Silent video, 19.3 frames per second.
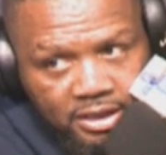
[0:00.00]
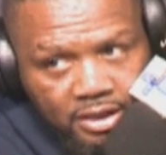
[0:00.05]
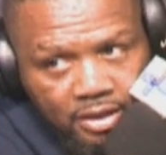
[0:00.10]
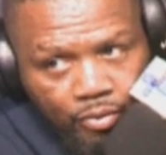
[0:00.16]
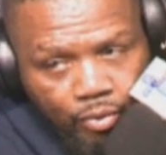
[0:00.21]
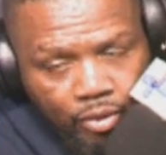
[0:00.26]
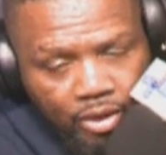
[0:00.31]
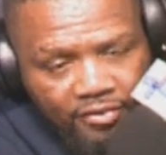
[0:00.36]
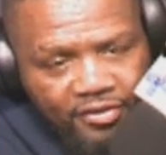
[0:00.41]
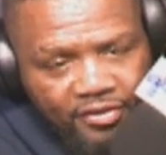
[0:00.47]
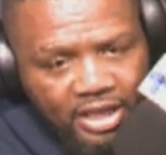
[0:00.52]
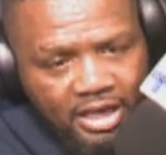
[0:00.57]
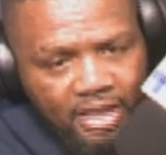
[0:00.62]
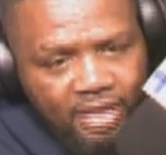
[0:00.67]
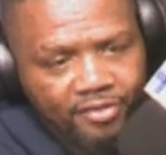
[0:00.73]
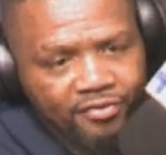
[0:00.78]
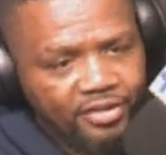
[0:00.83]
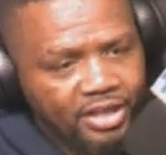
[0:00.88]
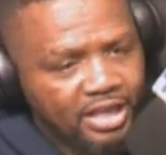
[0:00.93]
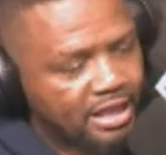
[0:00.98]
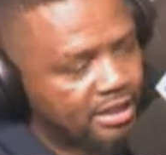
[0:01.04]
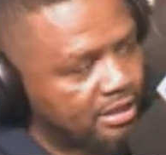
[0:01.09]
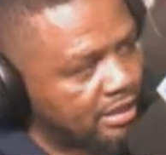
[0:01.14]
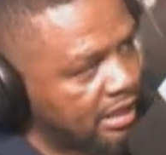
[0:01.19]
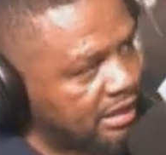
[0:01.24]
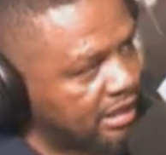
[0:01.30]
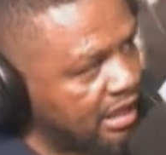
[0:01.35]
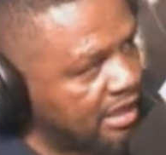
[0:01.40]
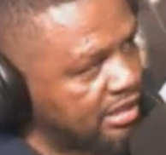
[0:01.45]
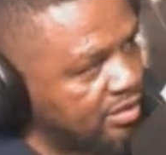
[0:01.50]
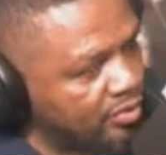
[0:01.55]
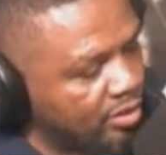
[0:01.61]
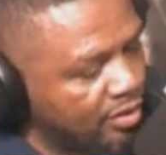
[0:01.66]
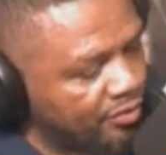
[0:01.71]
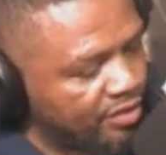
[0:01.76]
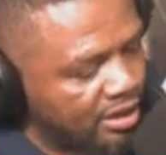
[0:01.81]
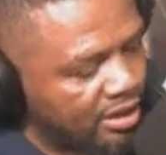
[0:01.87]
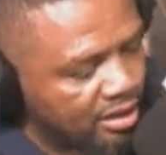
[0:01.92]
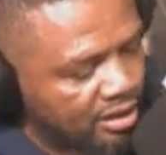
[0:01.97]
With a Bennett. Bennett. I think it's with a
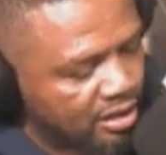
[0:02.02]
V.